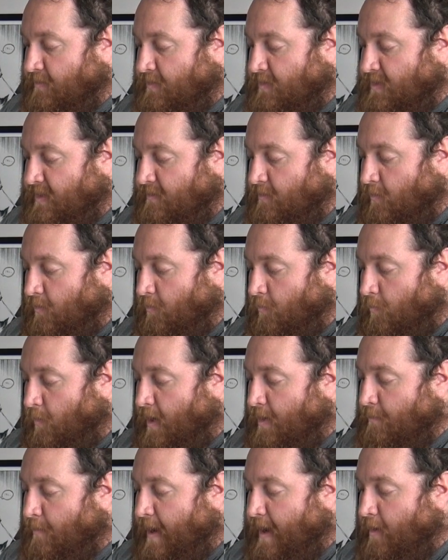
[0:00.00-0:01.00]
was
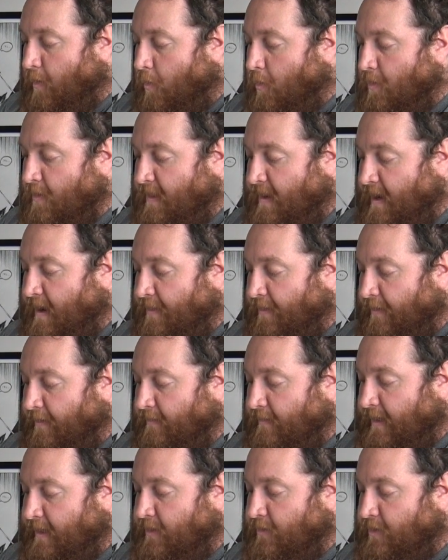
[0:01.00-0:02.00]
one way or the
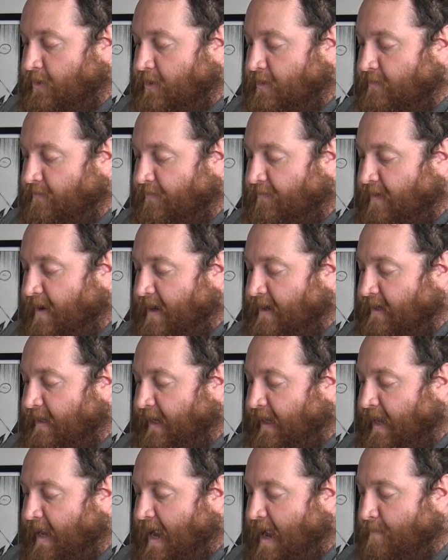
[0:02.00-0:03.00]
other. Like, you couldn't find
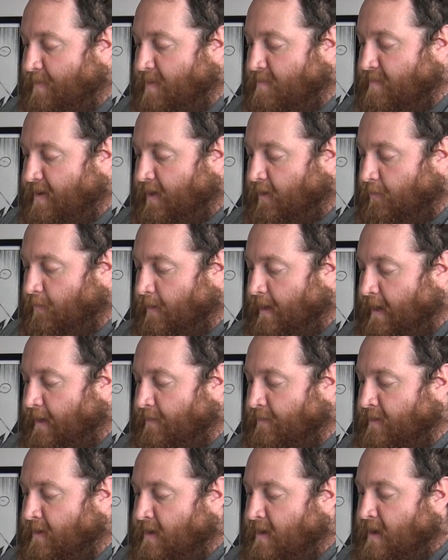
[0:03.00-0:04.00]
like a happy middle
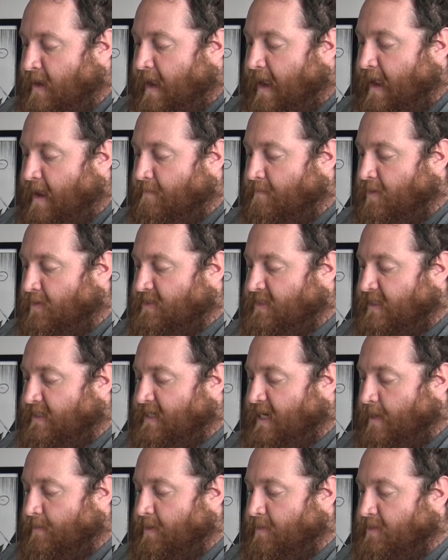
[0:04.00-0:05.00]
ground, and most of
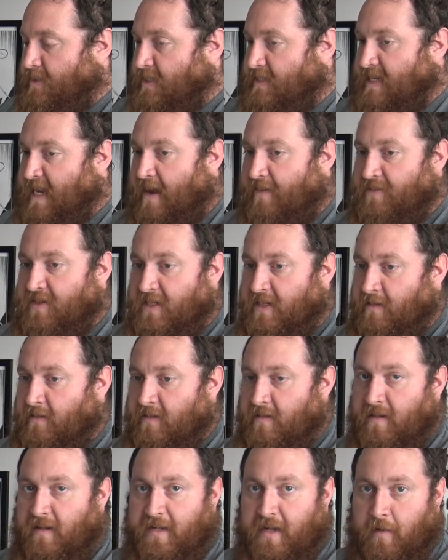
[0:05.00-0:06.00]
the time you would just have
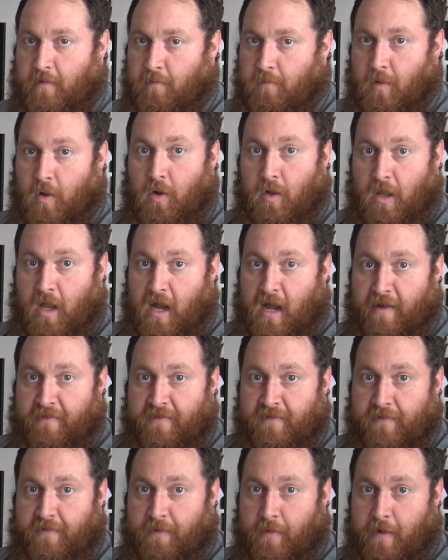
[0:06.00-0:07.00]
to, you know, roll
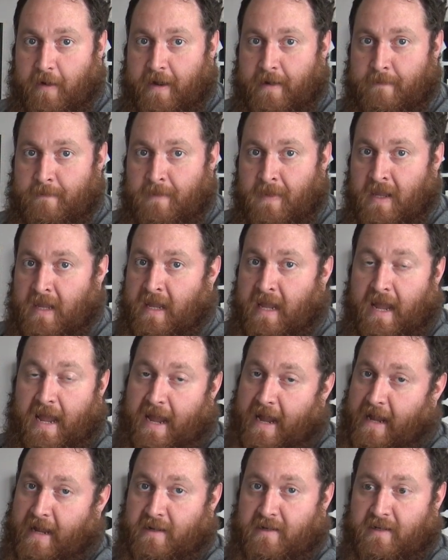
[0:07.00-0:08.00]
off for it
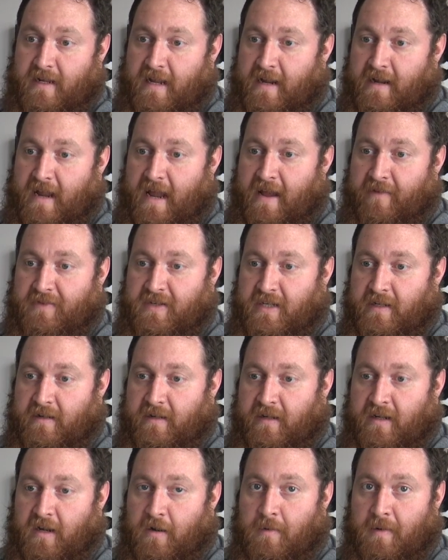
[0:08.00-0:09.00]
and have
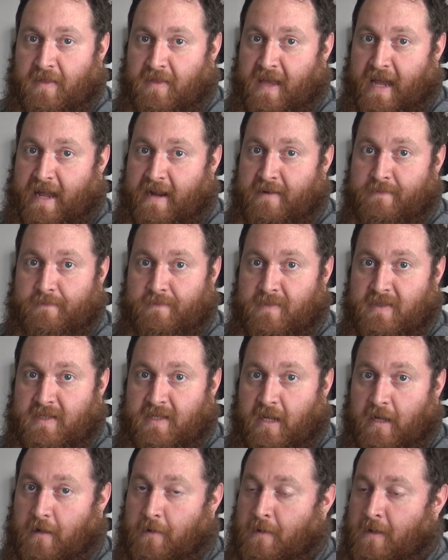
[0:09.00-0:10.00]
to go with that.
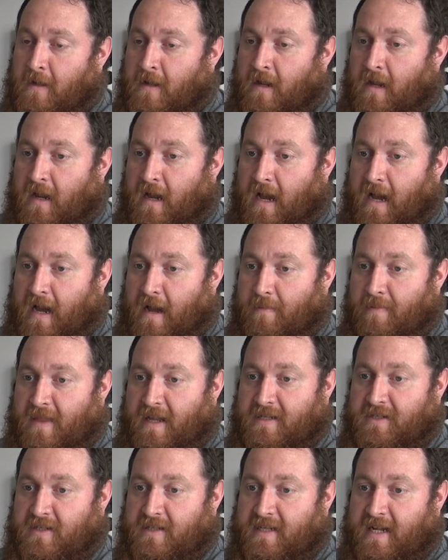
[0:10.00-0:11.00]
So
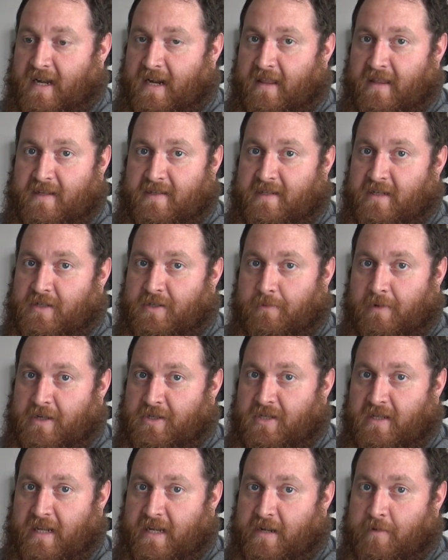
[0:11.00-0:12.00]
that's just kind of the
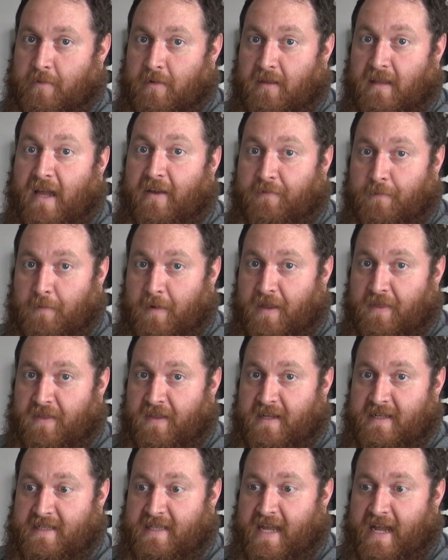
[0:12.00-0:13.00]
situation that you were left
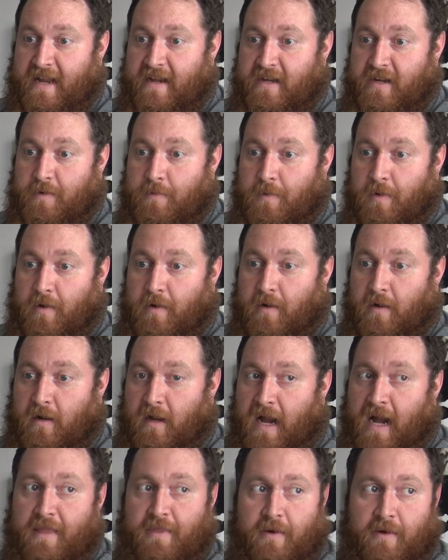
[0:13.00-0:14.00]
with, is that you
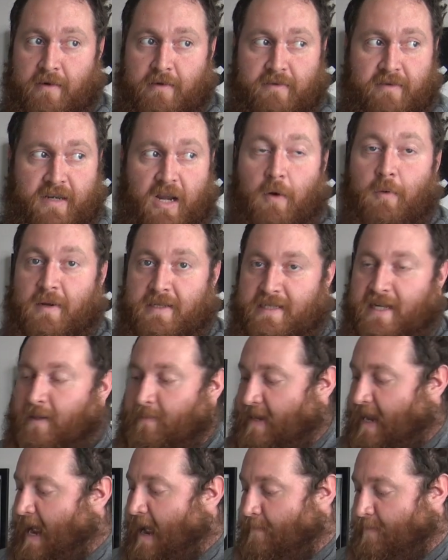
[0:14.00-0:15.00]
were either, no one's going
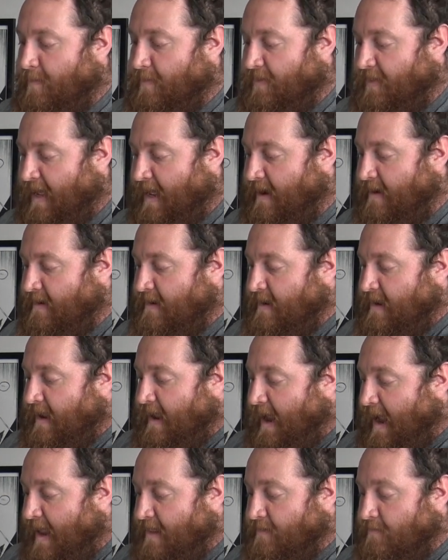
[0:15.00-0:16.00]
to be happy with that,
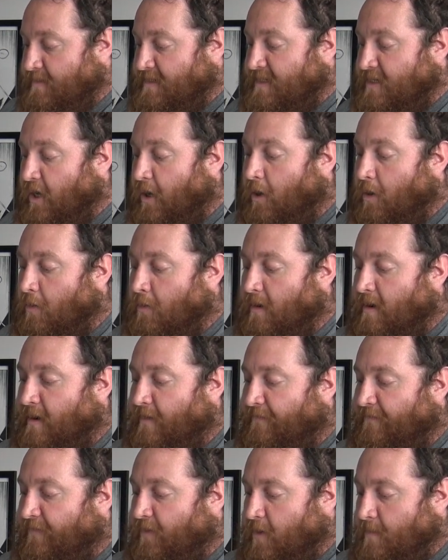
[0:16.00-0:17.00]
and there was no
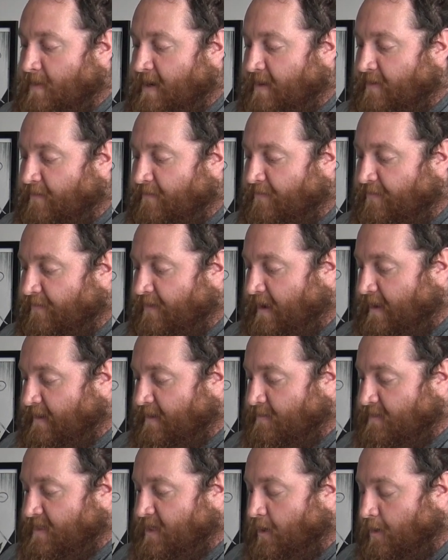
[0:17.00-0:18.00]
affirmative,
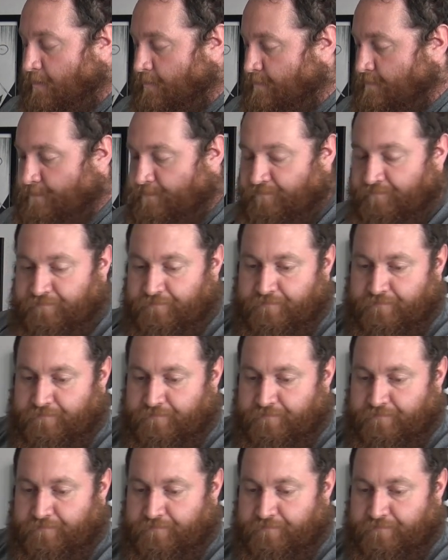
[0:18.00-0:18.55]
there was no